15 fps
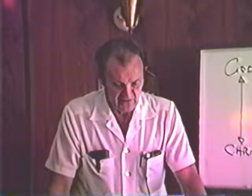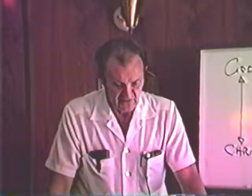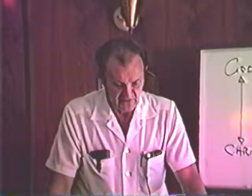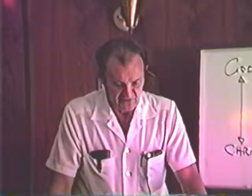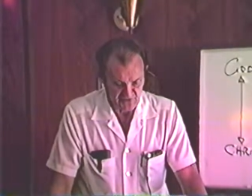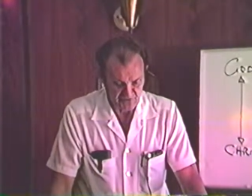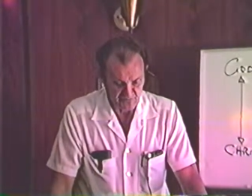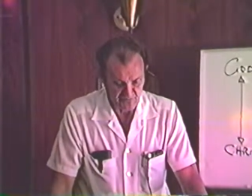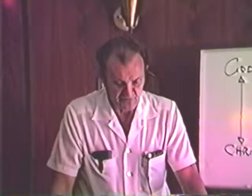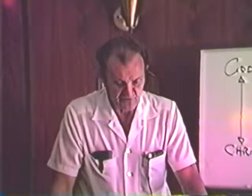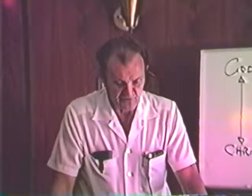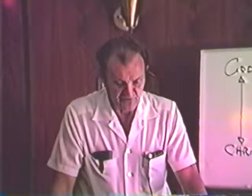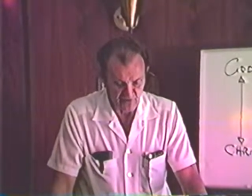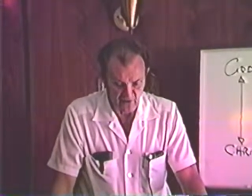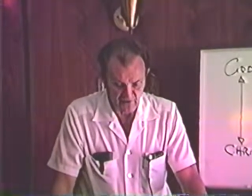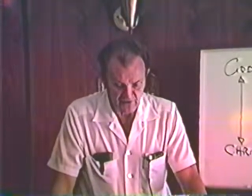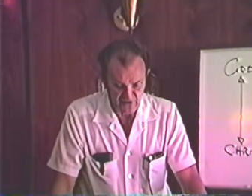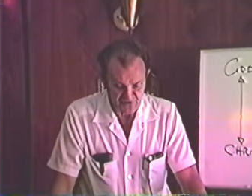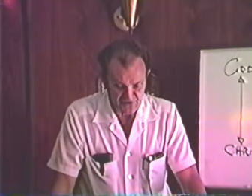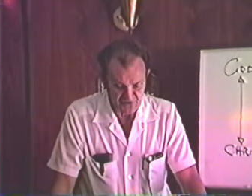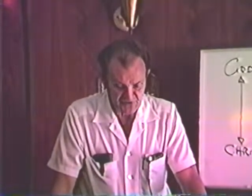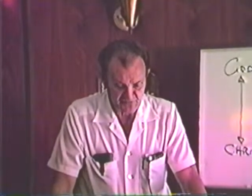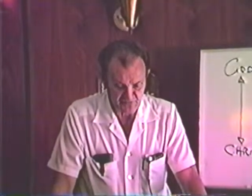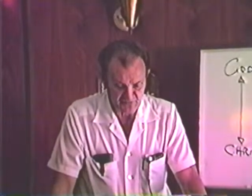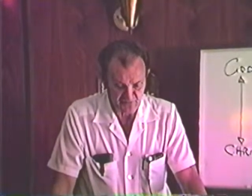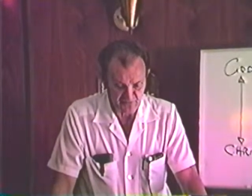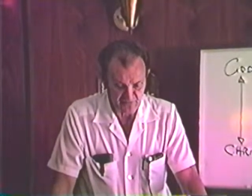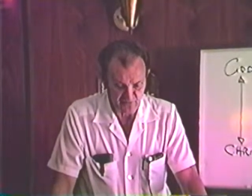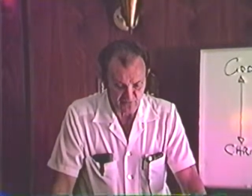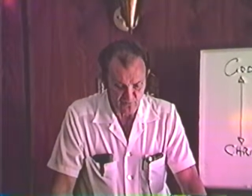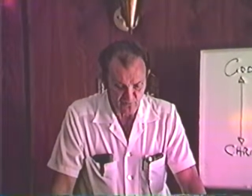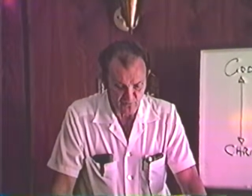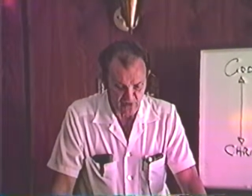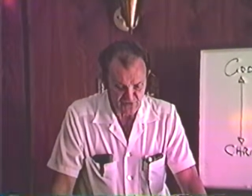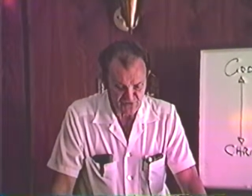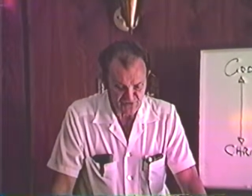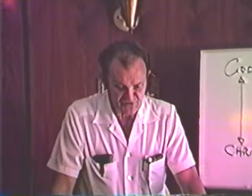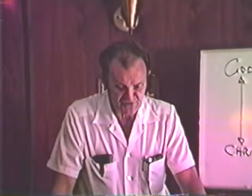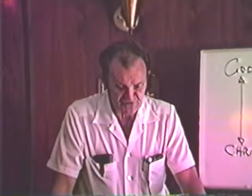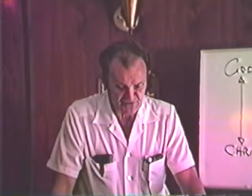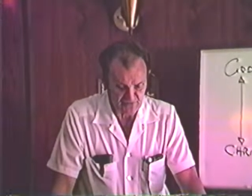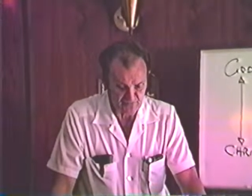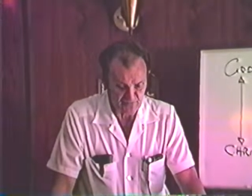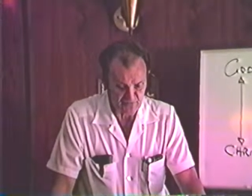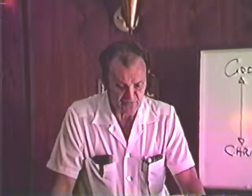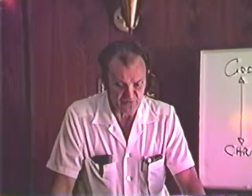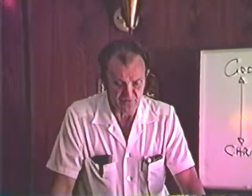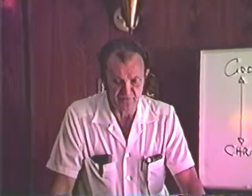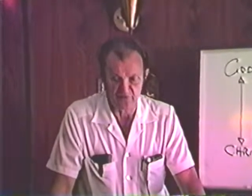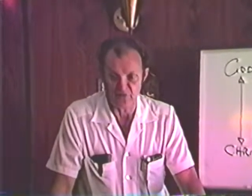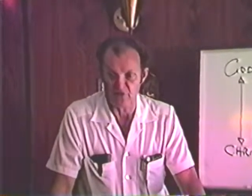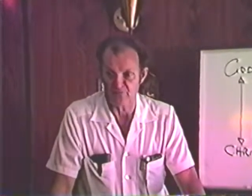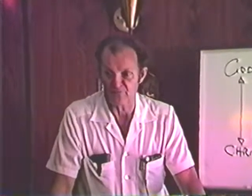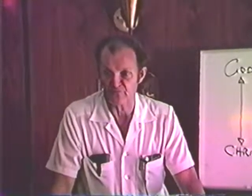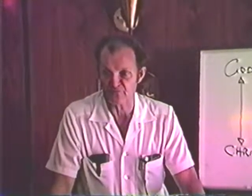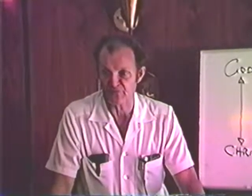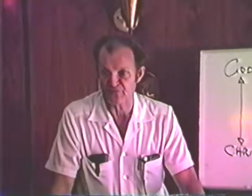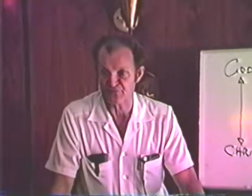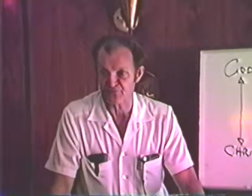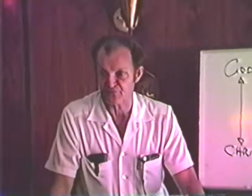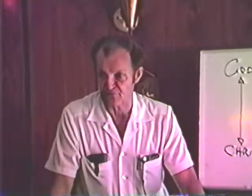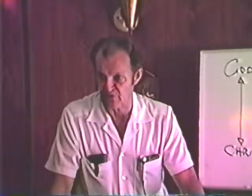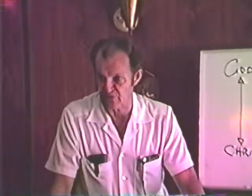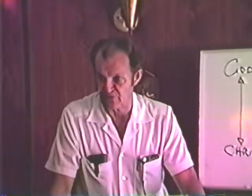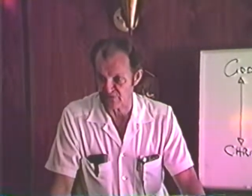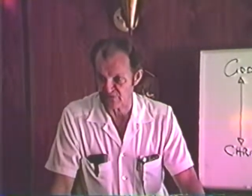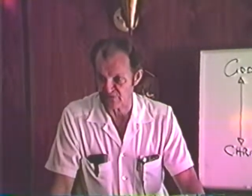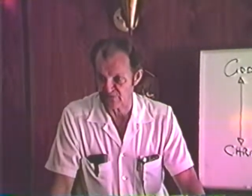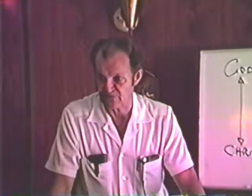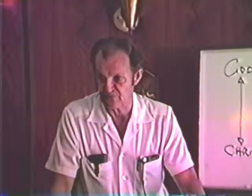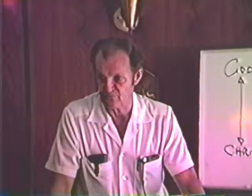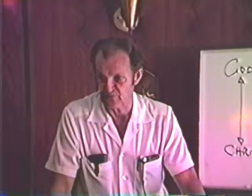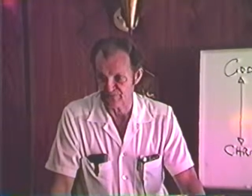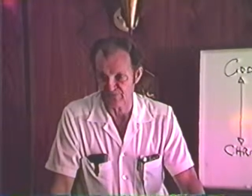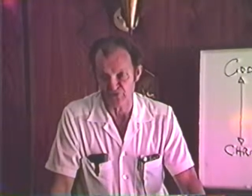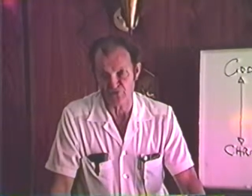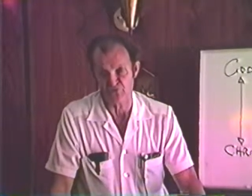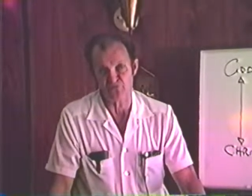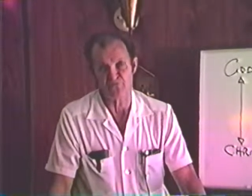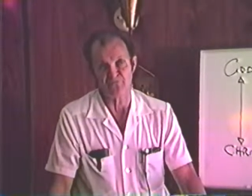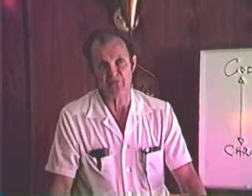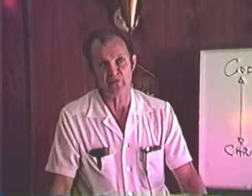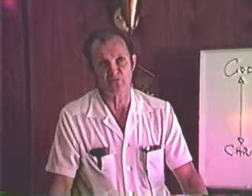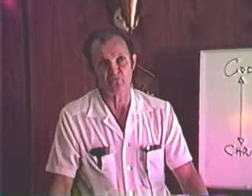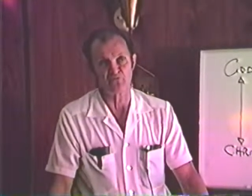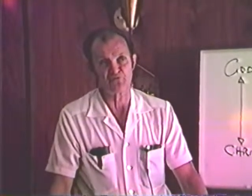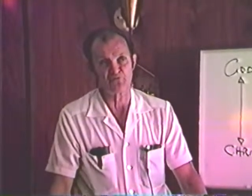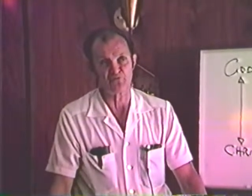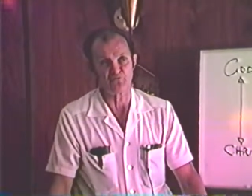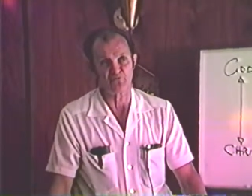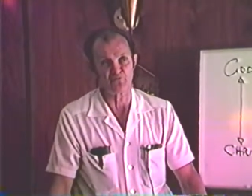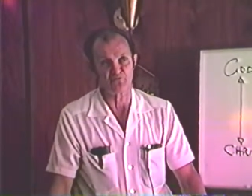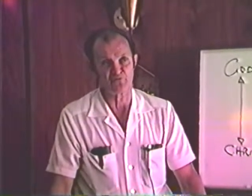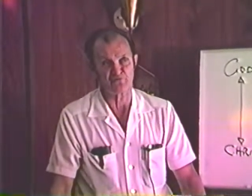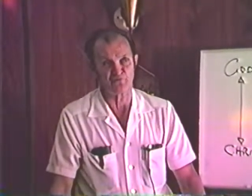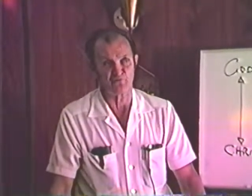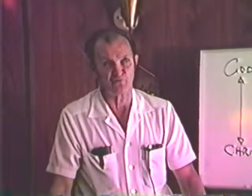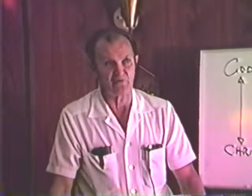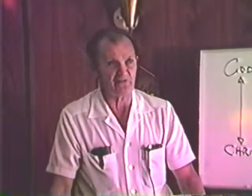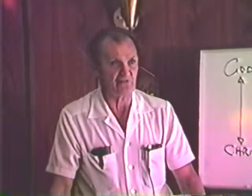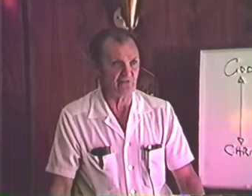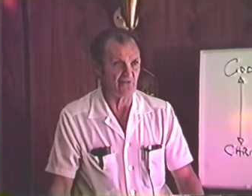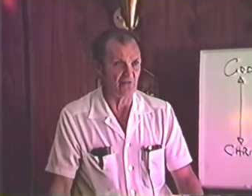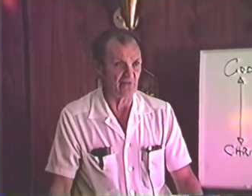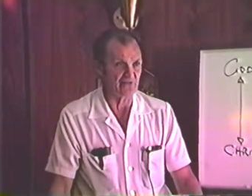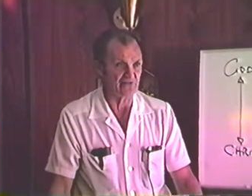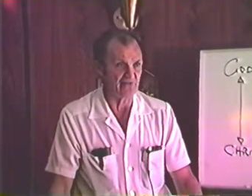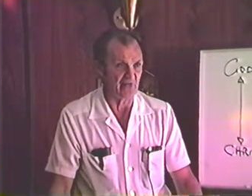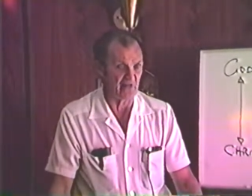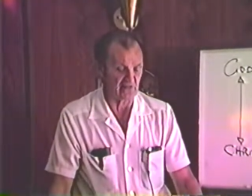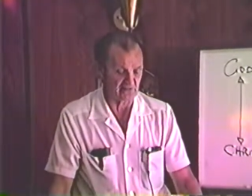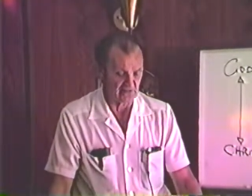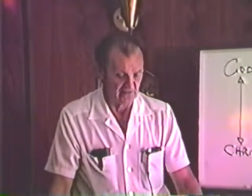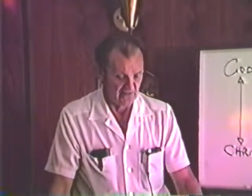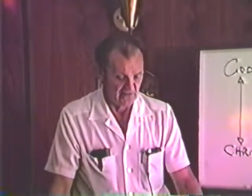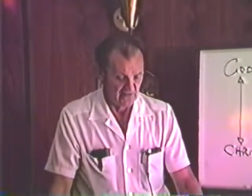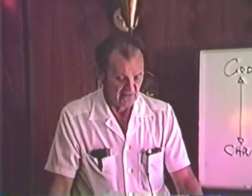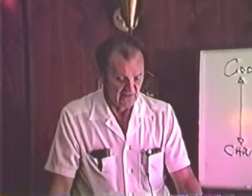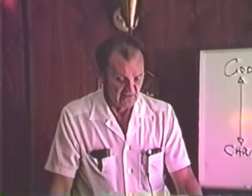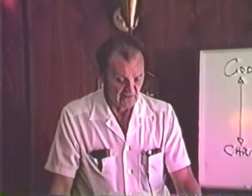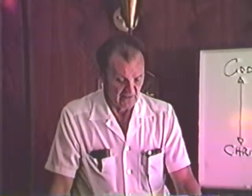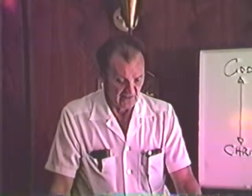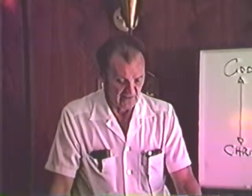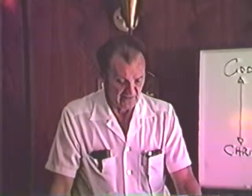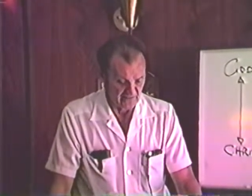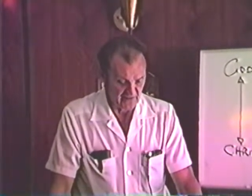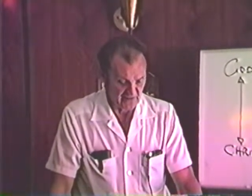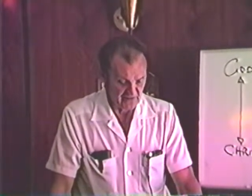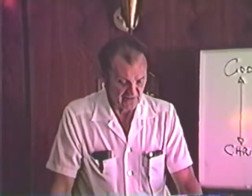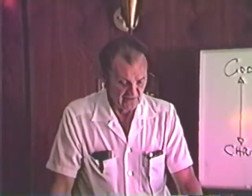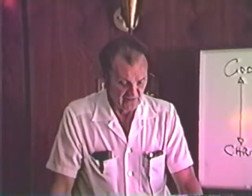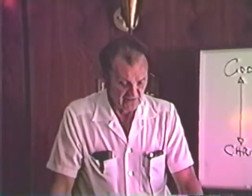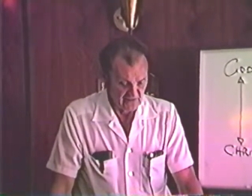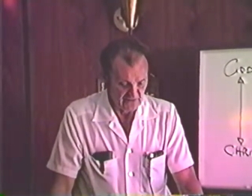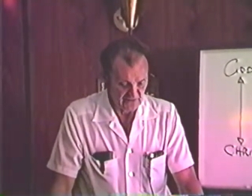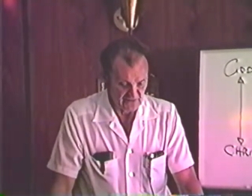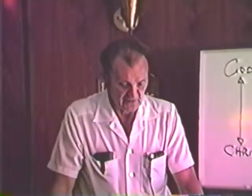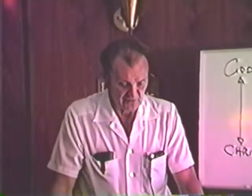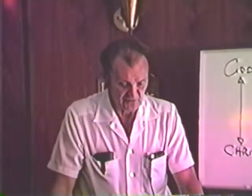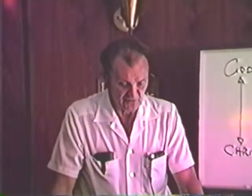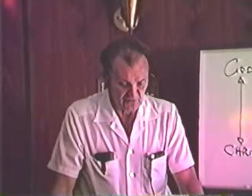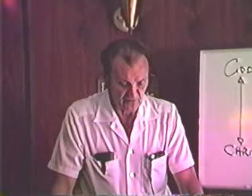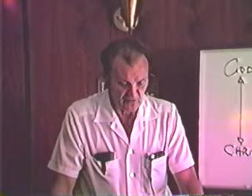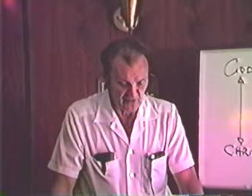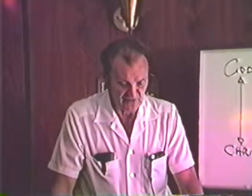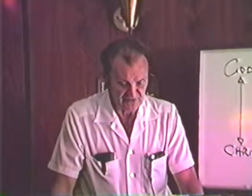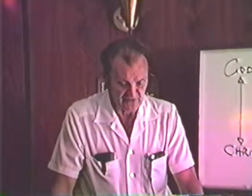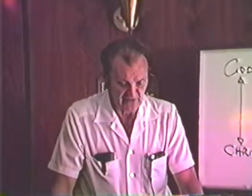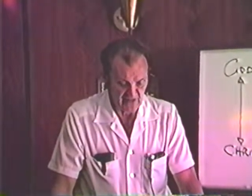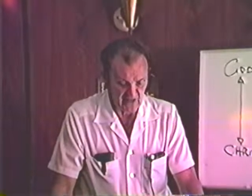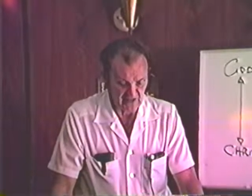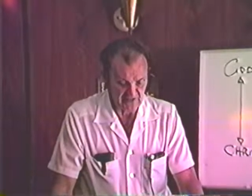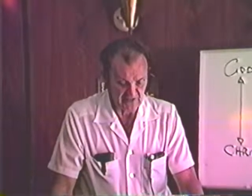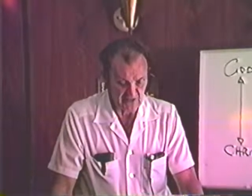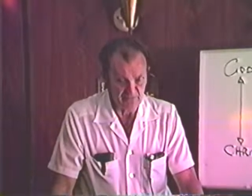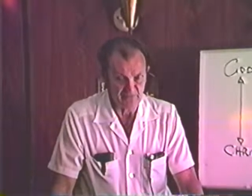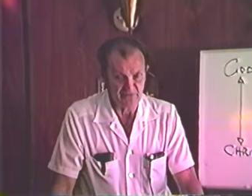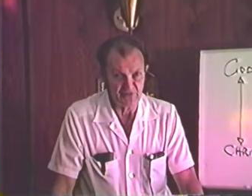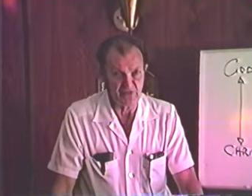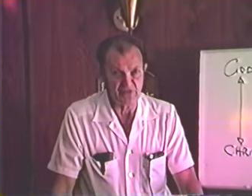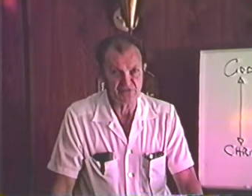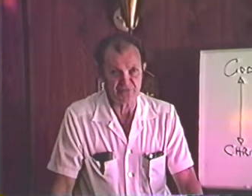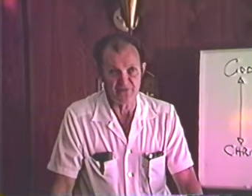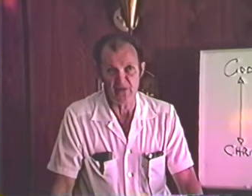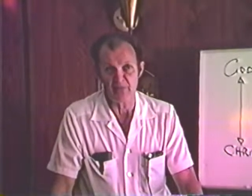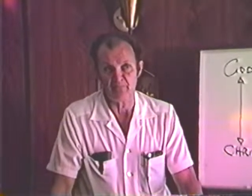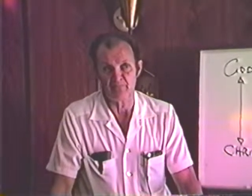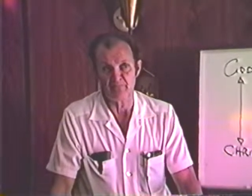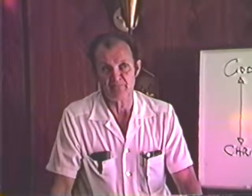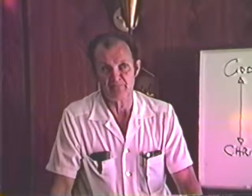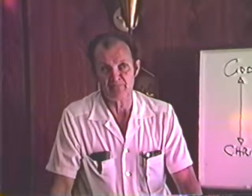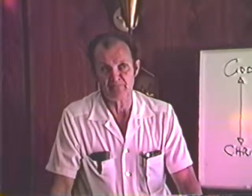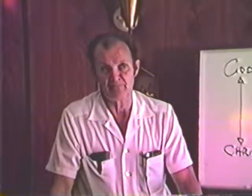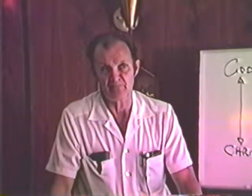the superior knowledge, the superior righteousness and purity of the life of Jesus Christ. What they should have done was, was to recognize that and then come to Christ and had him teach them.